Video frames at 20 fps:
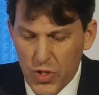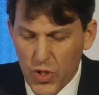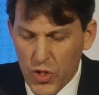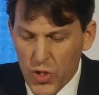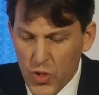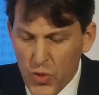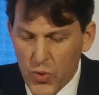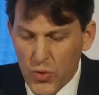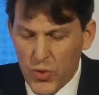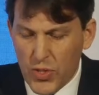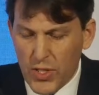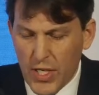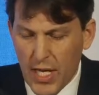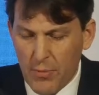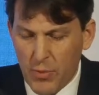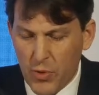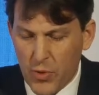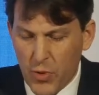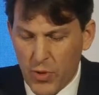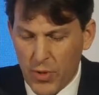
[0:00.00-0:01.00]
to use
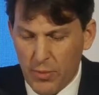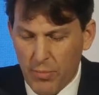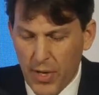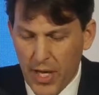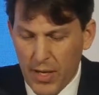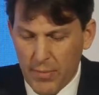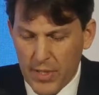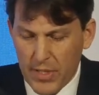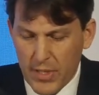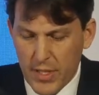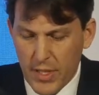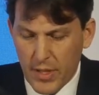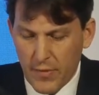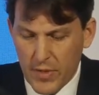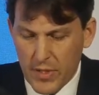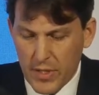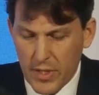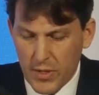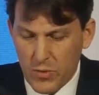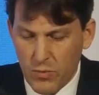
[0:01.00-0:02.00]
stablecoin payment
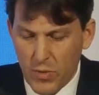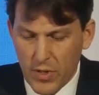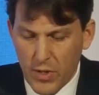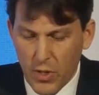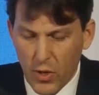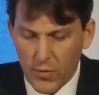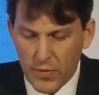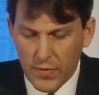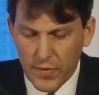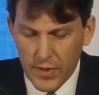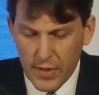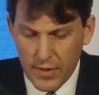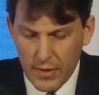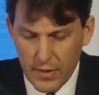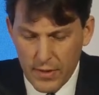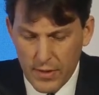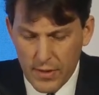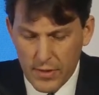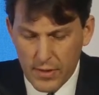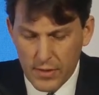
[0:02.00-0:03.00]
services with
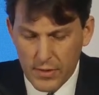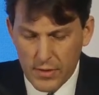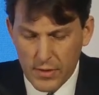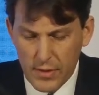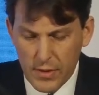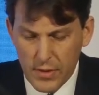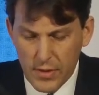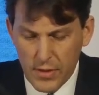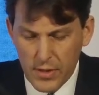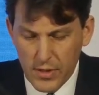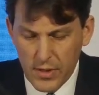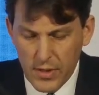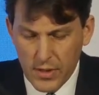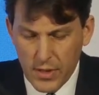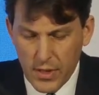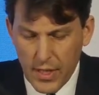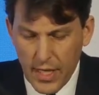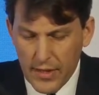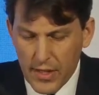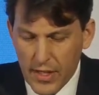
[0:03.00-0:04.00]
confidence.
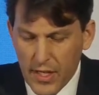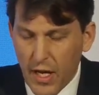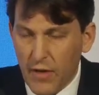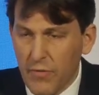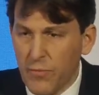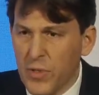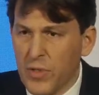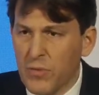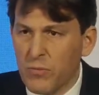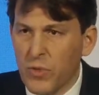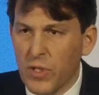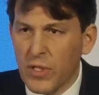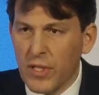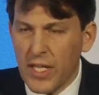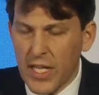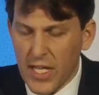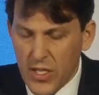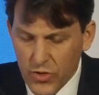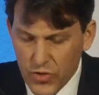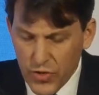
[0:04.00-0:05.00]
And the government will
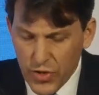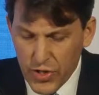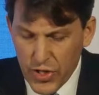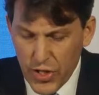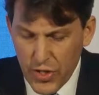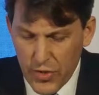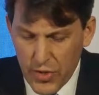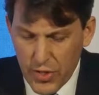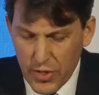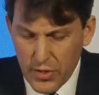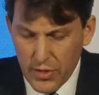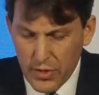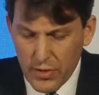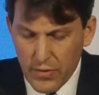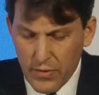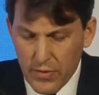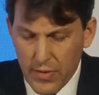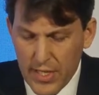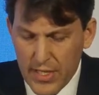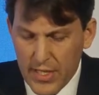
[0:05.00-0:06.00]
introduce
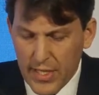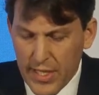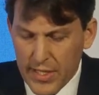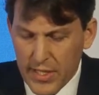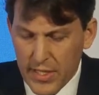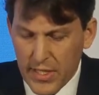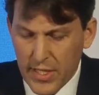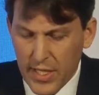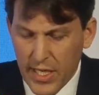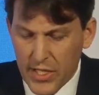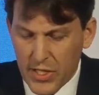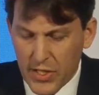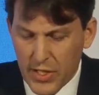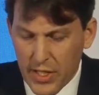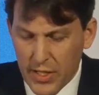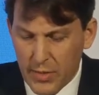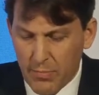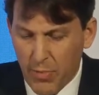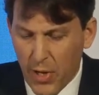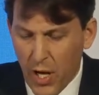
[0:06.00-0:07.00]
this
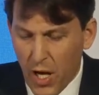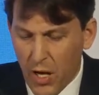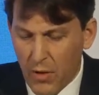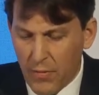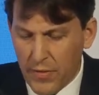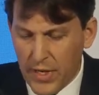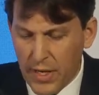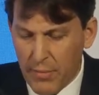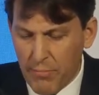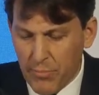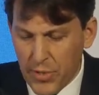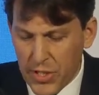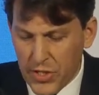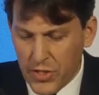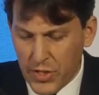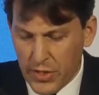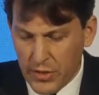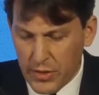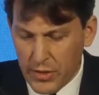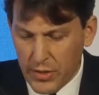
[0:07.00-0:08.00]
legislation as part of an
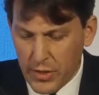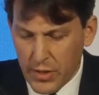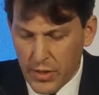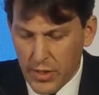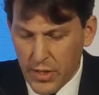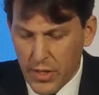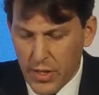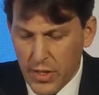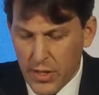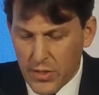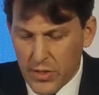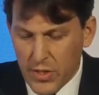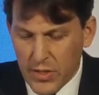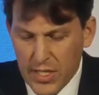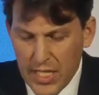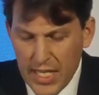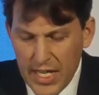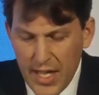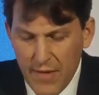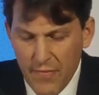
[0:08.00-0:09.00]
ambition to
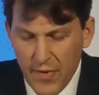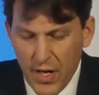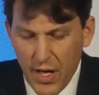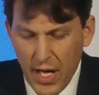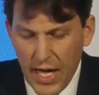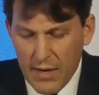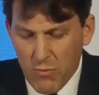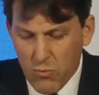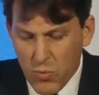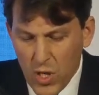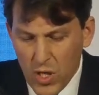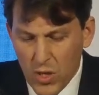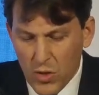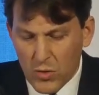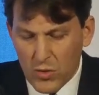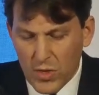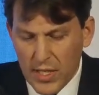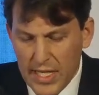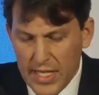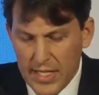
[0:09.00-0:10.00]
deliver a
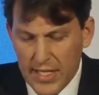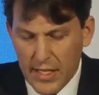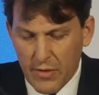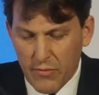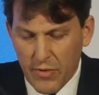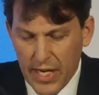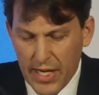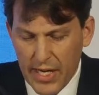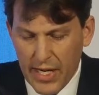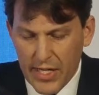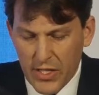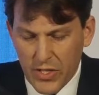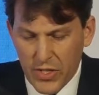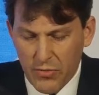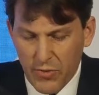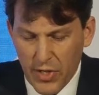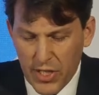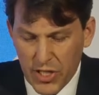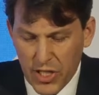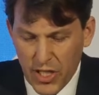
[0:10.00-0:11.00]
world-leading
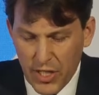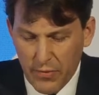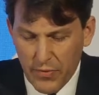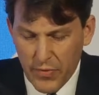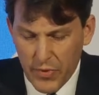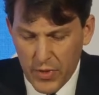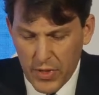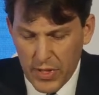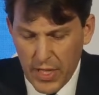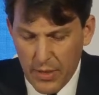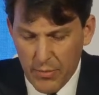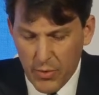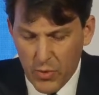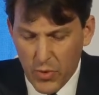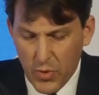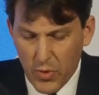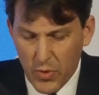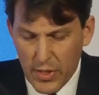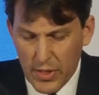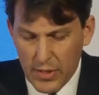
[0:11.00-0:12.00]
regulatory regime for
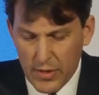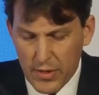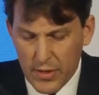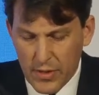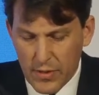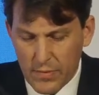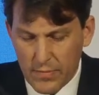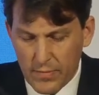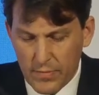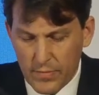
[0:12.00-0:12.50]
stablecoins.